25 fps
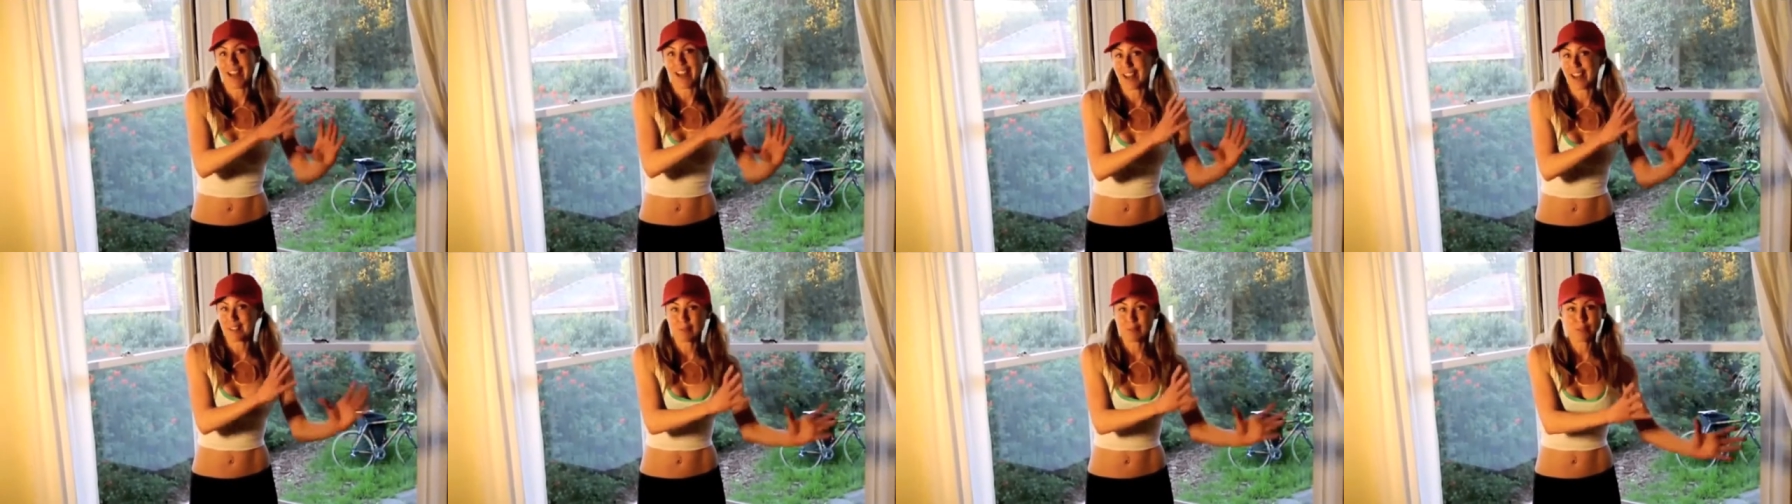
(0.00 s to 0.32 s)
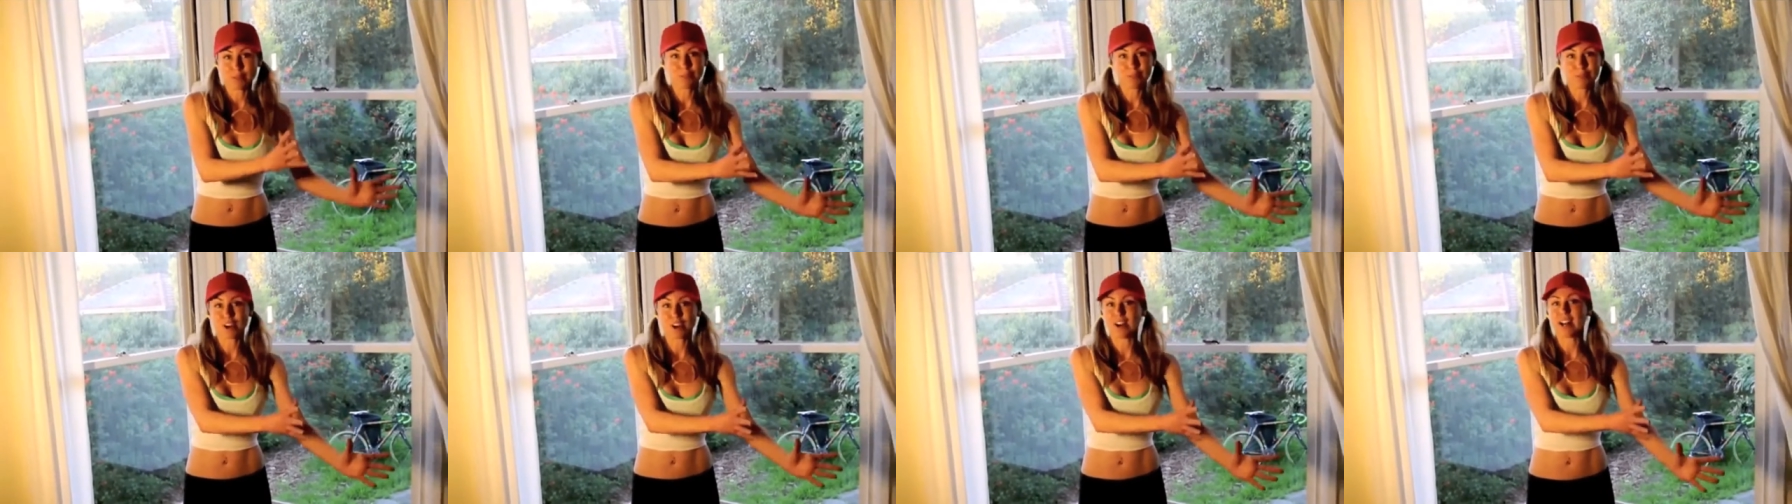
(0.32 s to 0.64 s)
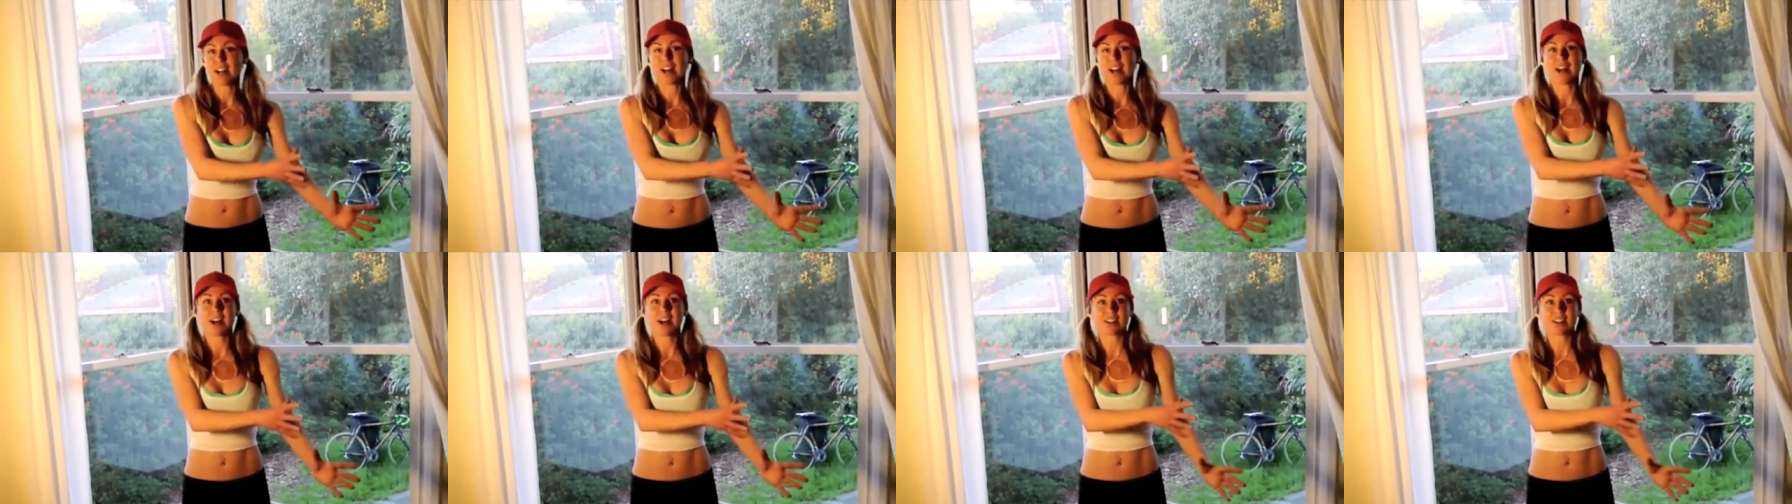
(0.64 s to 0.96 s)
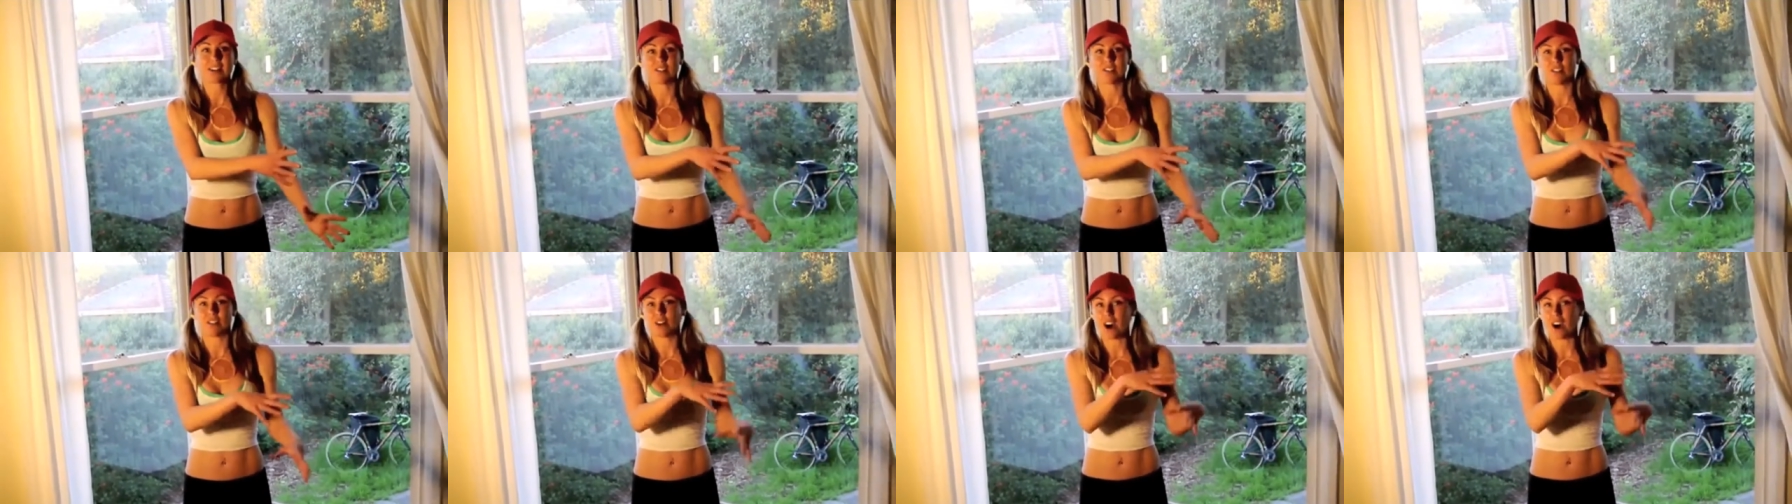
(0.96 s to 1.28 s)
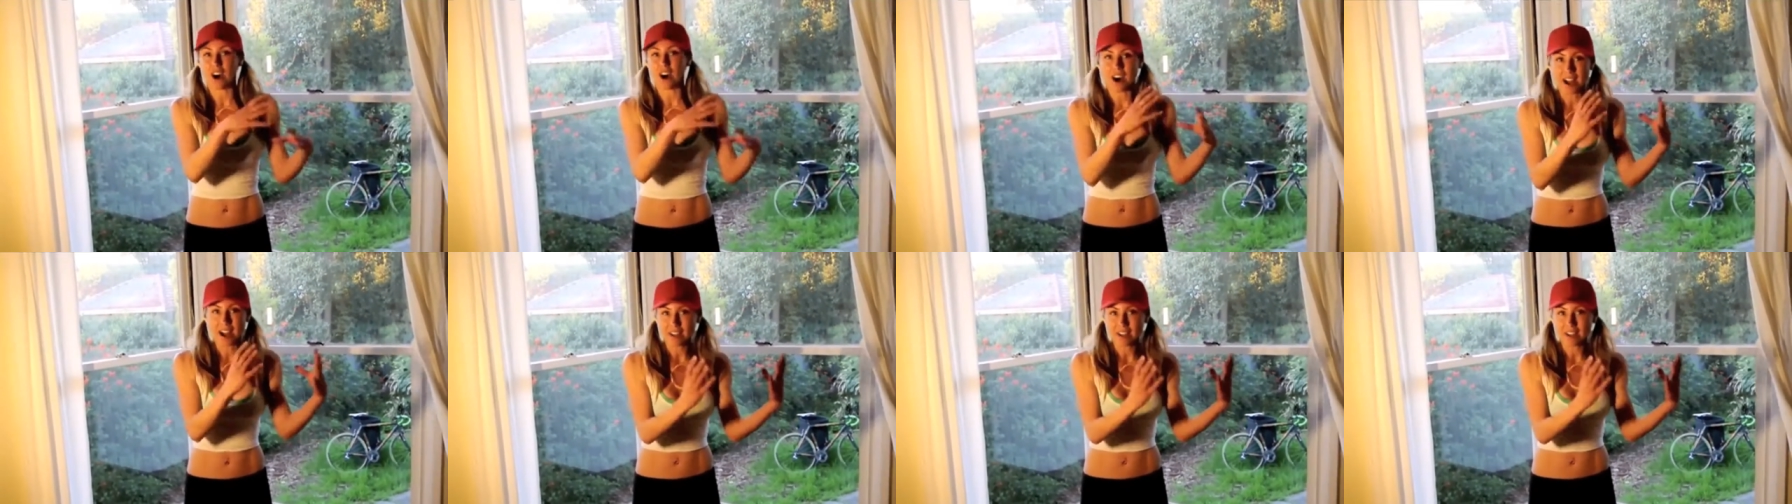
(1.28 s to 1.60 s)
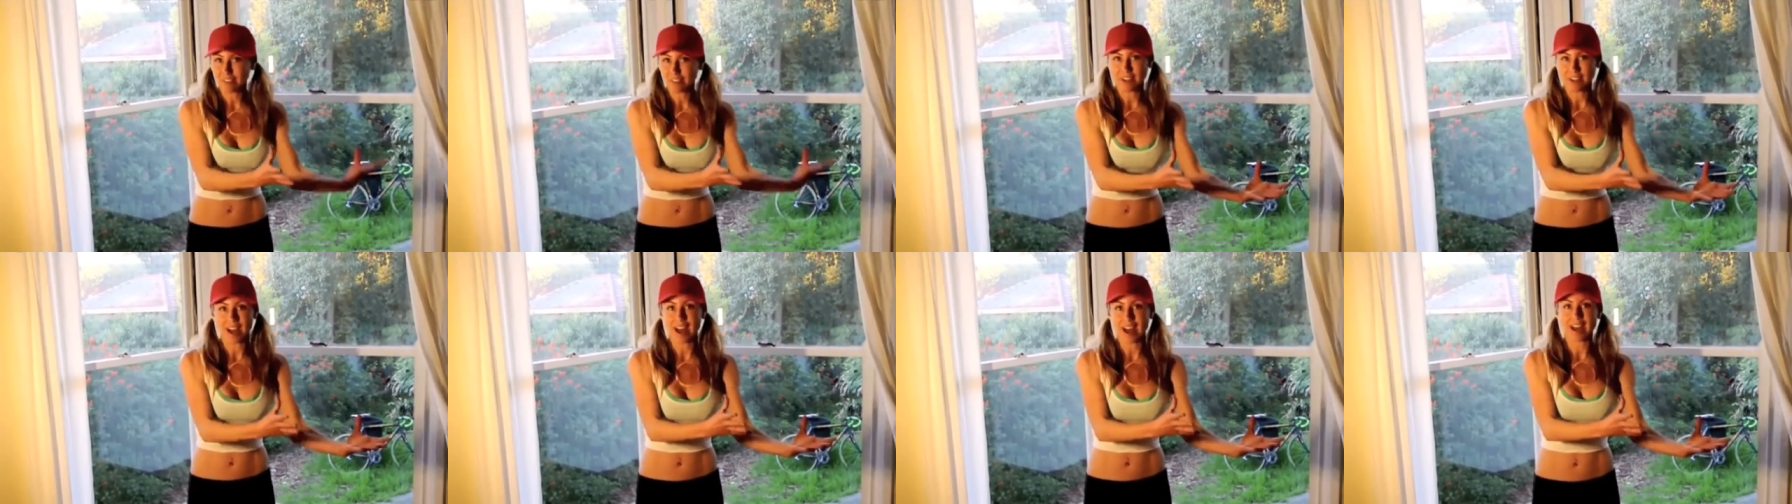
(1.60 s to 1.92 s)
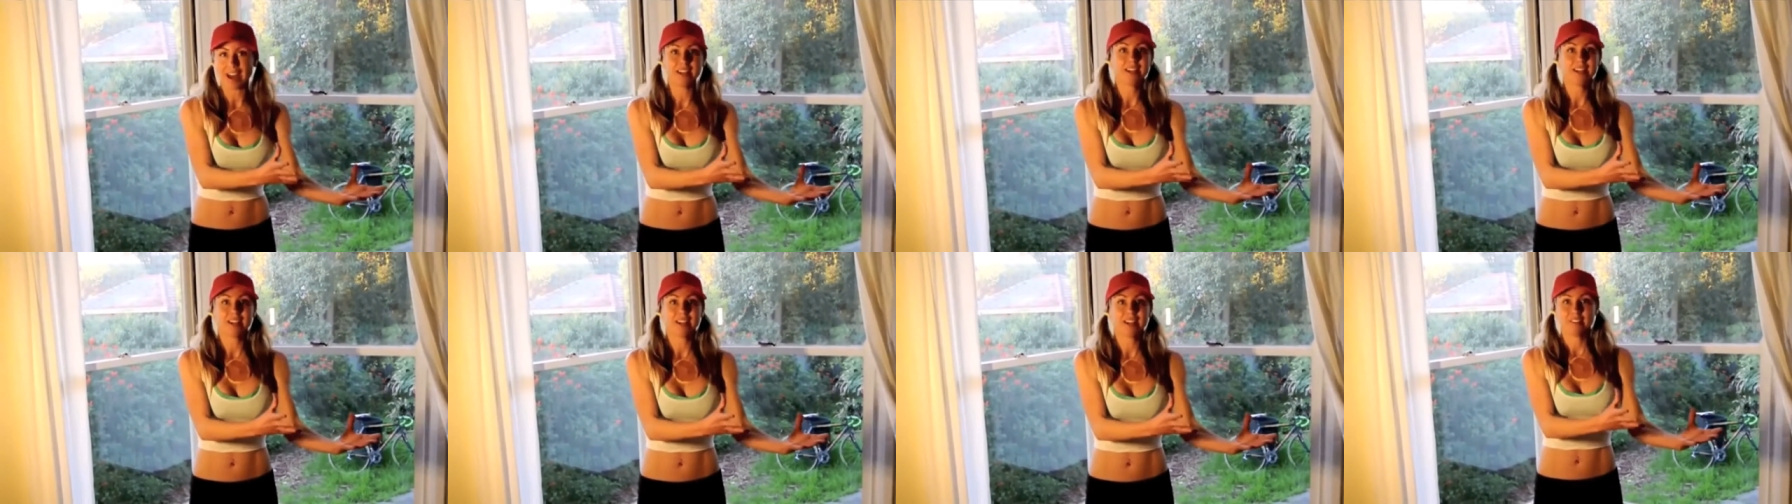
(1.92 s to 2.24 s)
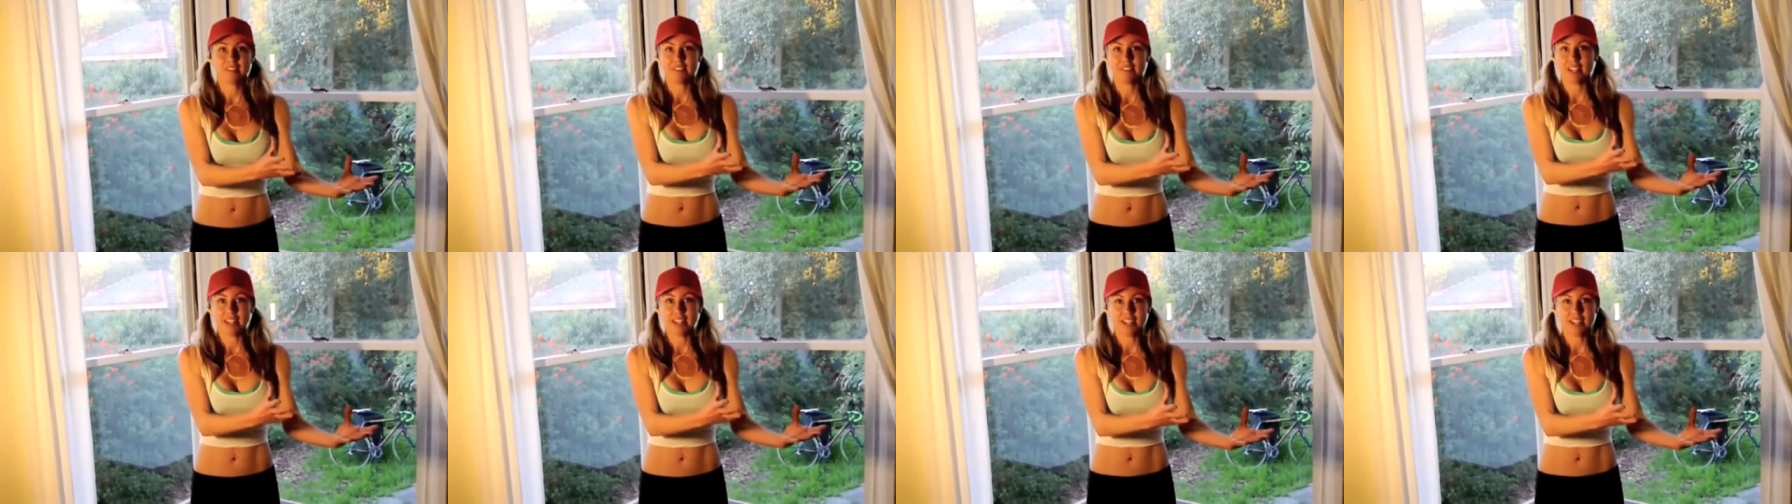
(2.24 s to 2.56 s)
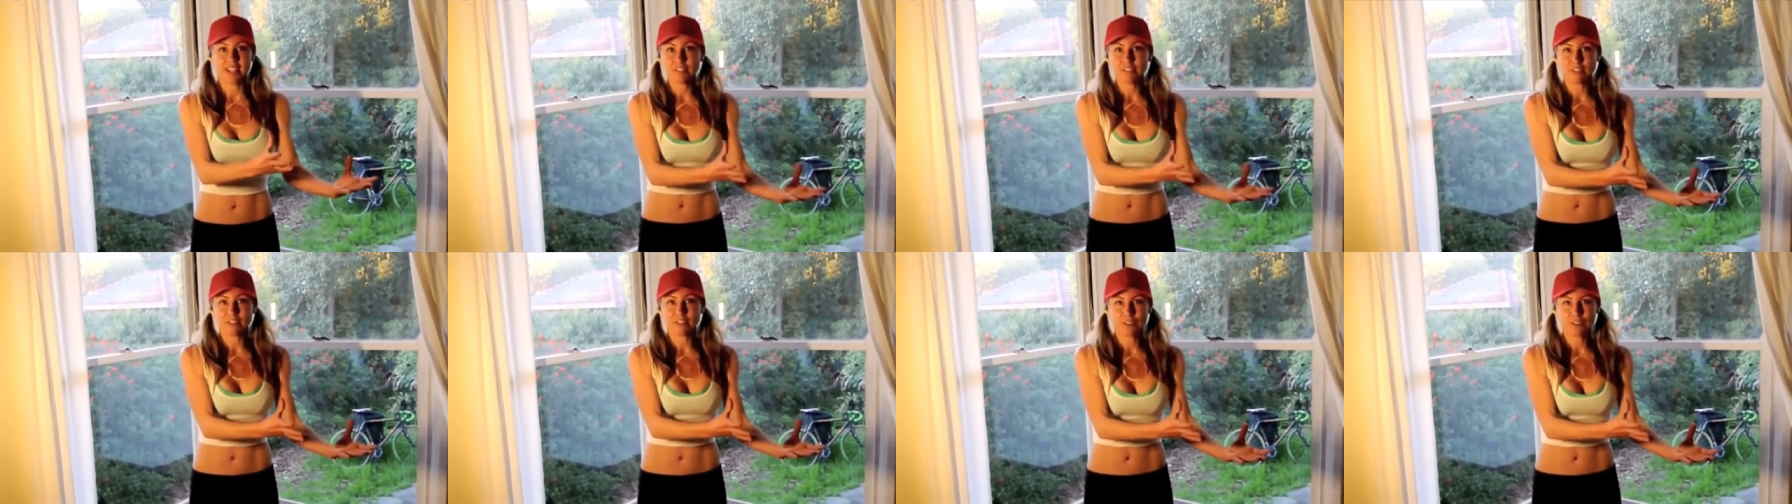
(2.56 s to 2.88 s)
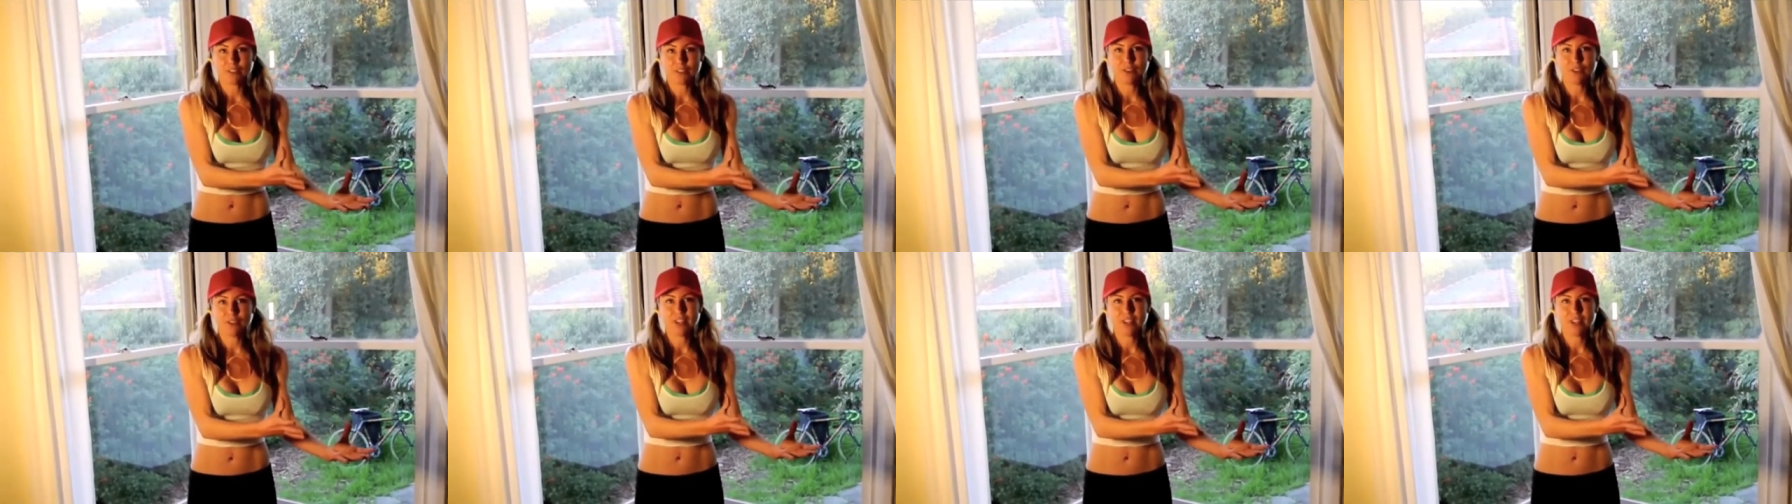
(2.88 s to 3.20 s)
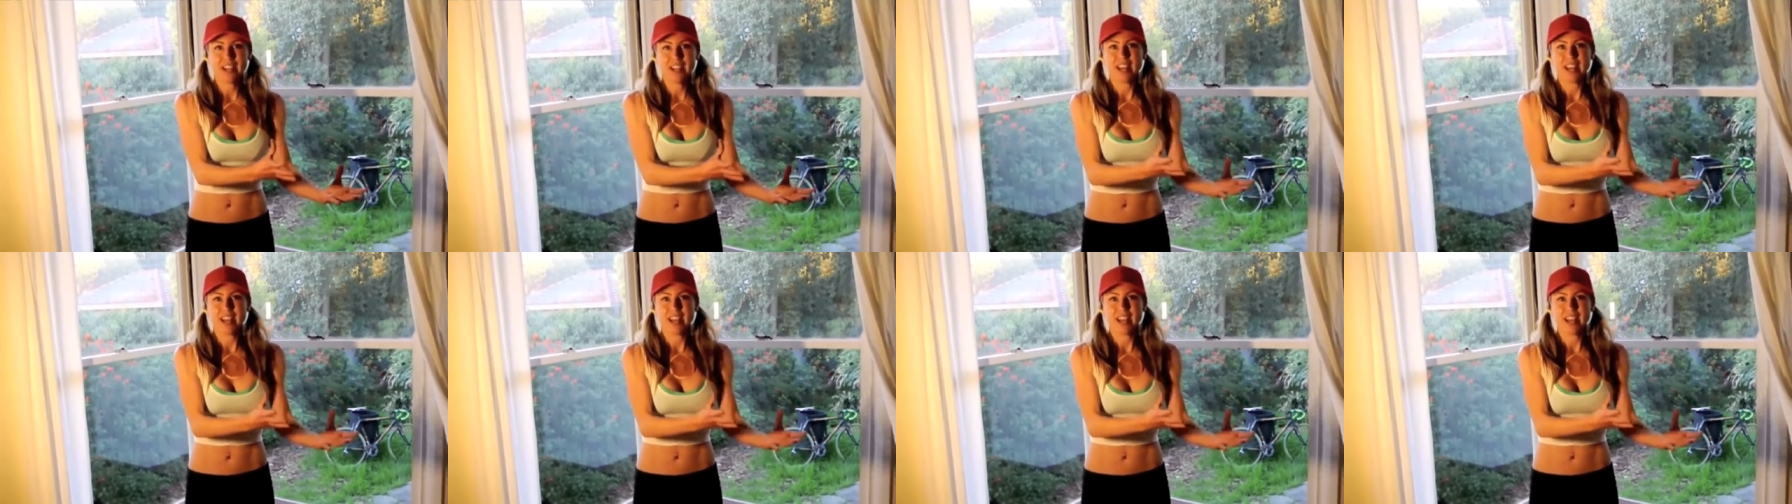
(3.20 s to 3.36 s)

animal products or high-fat vegan food,